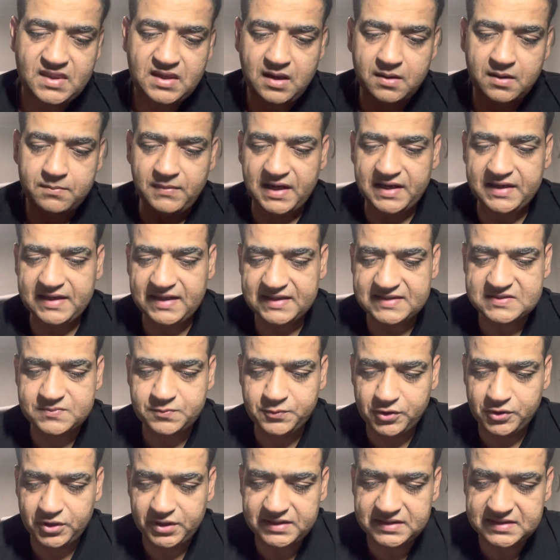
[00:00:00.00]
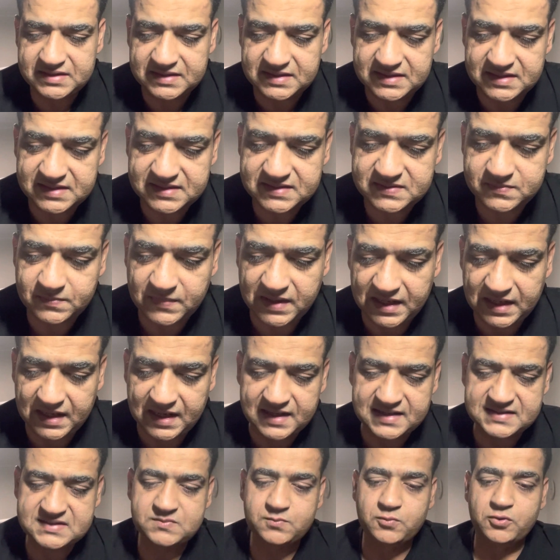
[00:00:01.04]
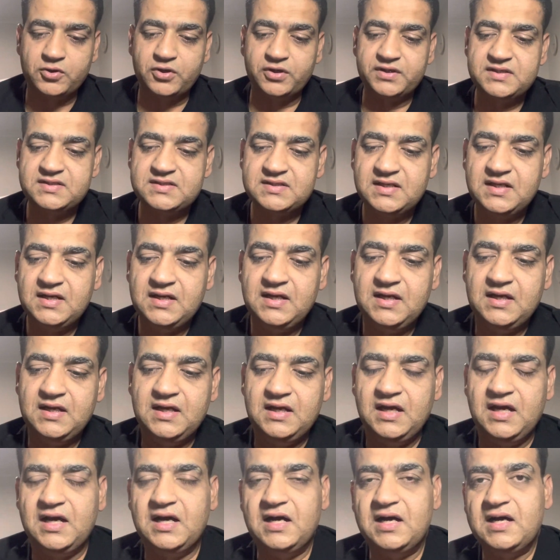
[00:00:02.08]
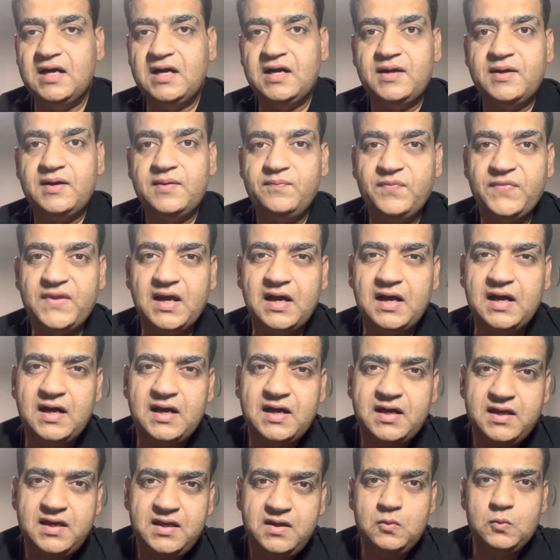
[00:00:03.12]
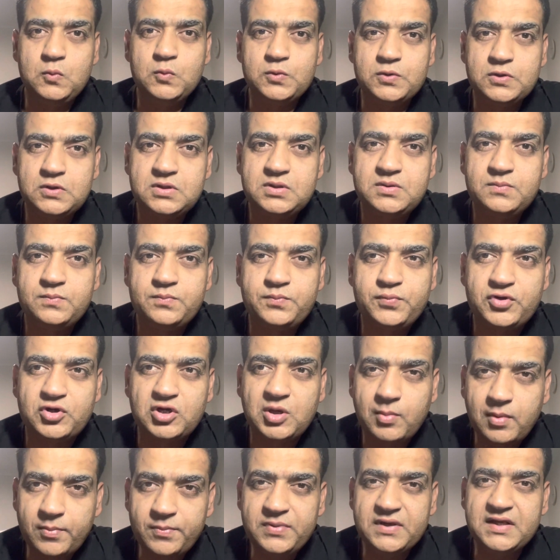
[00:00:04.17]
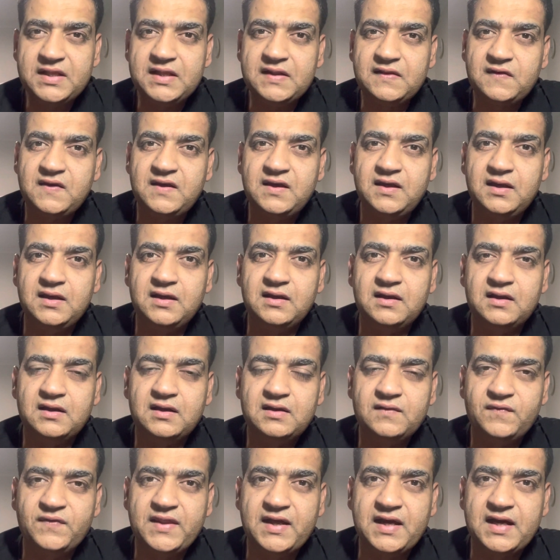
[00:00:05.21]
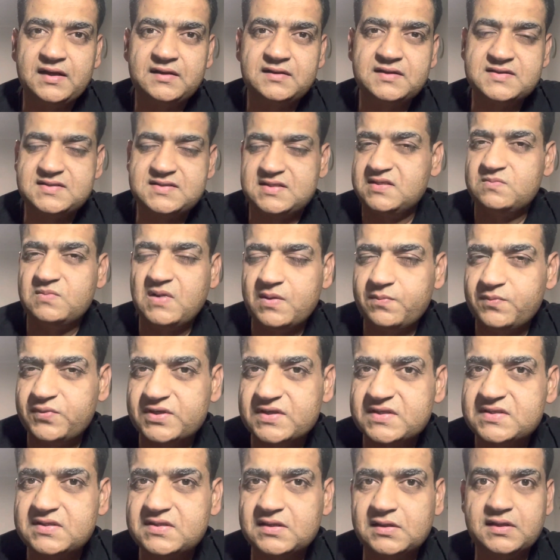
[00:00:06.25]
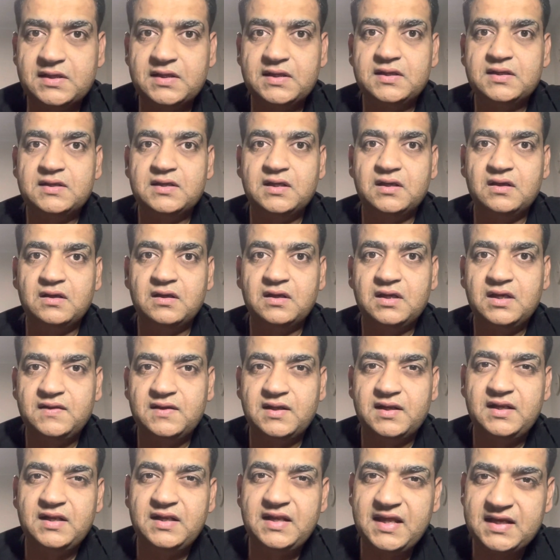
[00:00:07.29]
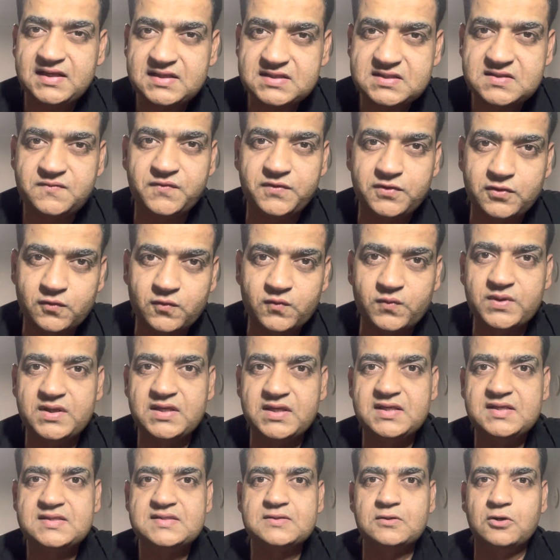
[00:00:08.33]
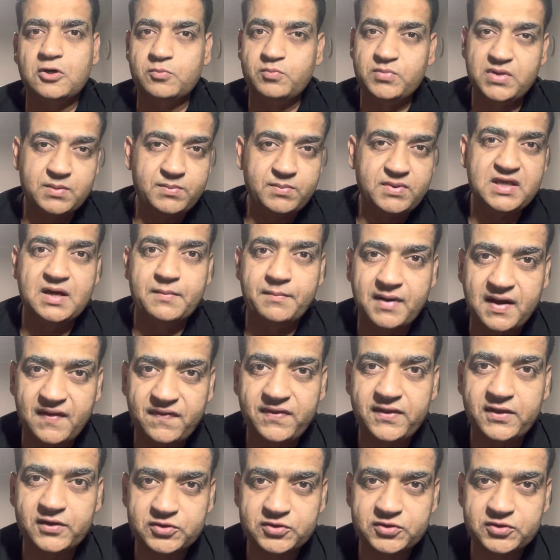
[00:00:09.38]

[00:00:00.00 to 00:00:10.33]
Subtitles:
My next point is my last point. I would probably think that, this is my personal thinking, in the next few weeks or maybe a month or